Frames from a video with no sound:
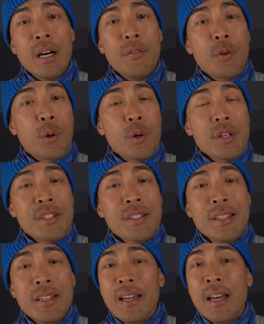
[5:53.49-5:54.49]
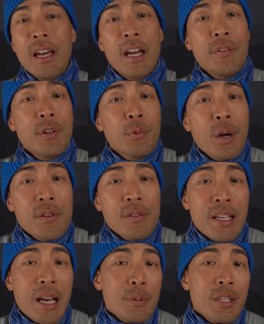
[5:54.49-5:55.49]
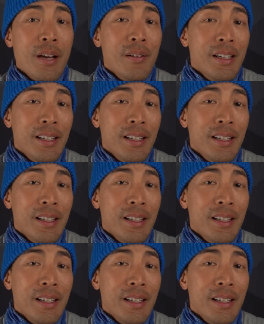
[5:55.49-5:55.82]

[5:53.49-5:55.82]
Of course, every route tops out